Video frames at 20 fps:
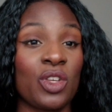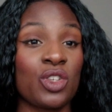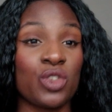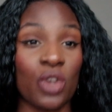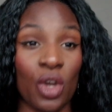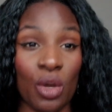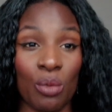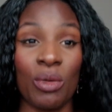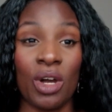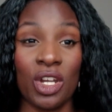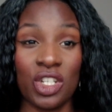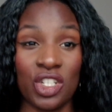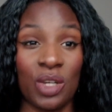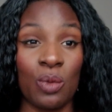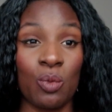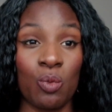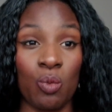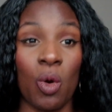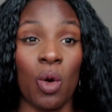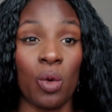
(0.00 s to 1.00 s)
so much
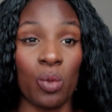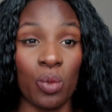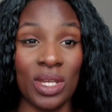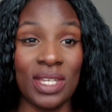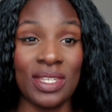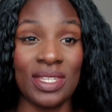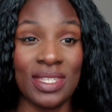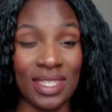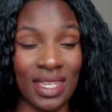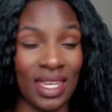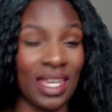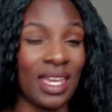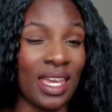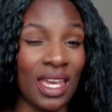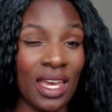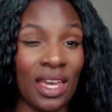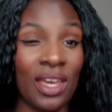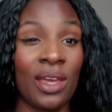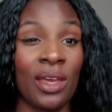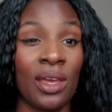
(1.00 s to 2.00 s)
in what we
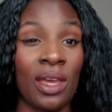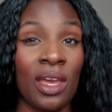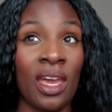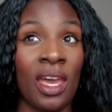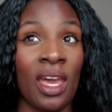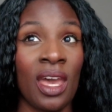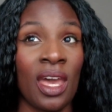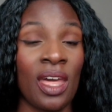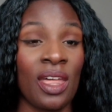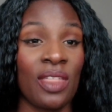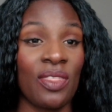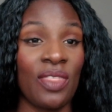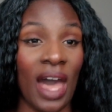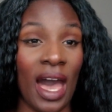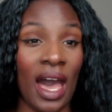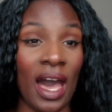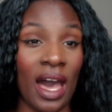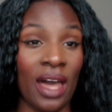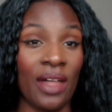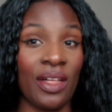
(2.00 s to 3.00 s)
see
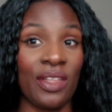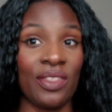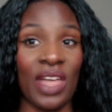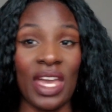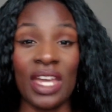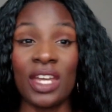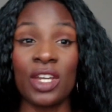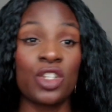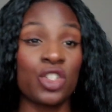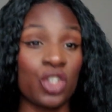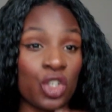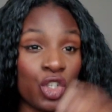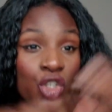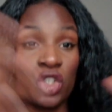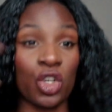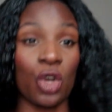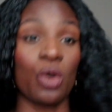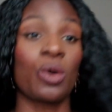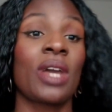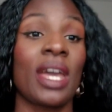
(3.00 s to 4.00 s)
that they can just
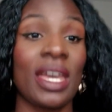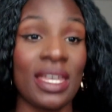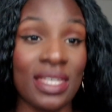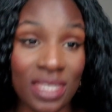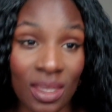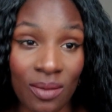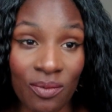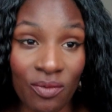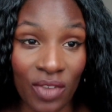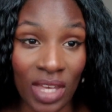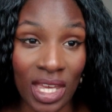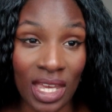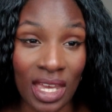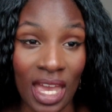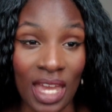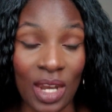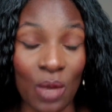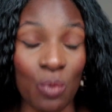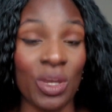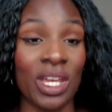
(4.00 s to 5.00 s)
showcase something
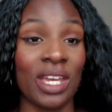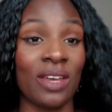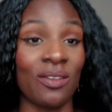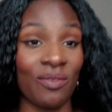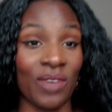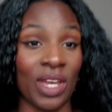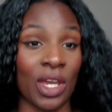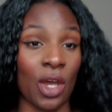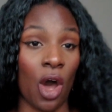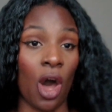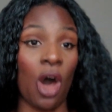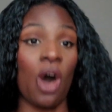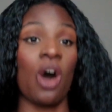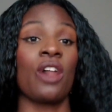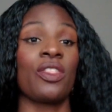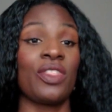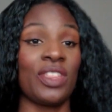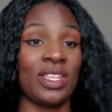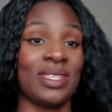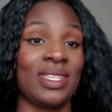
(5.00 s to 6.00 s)
and then we can think, oh,
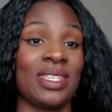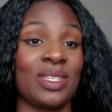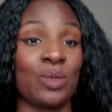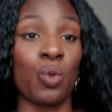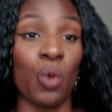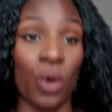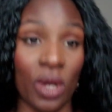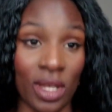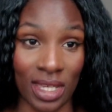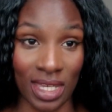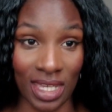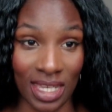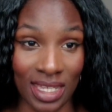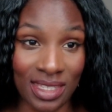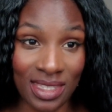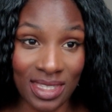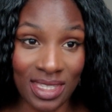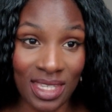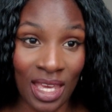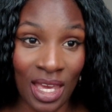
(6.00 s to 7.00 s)
this is what it
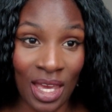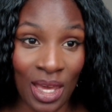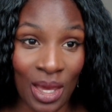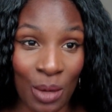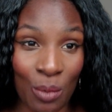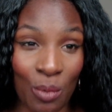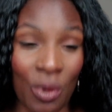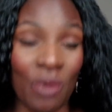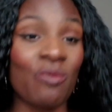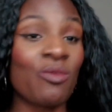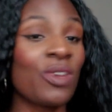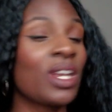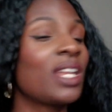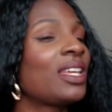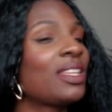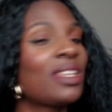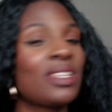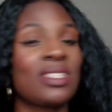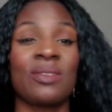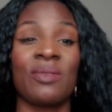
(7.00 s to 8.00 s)
is, when really
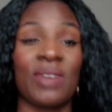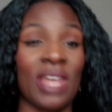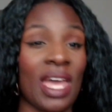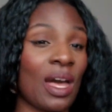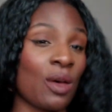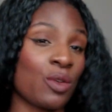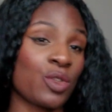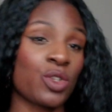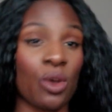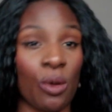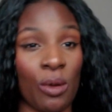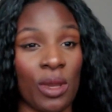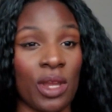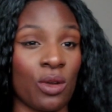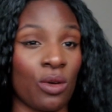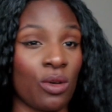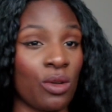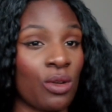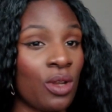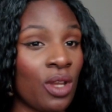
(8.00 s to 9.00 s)
there's something else going
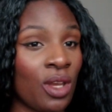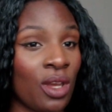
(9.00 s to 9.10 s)
on.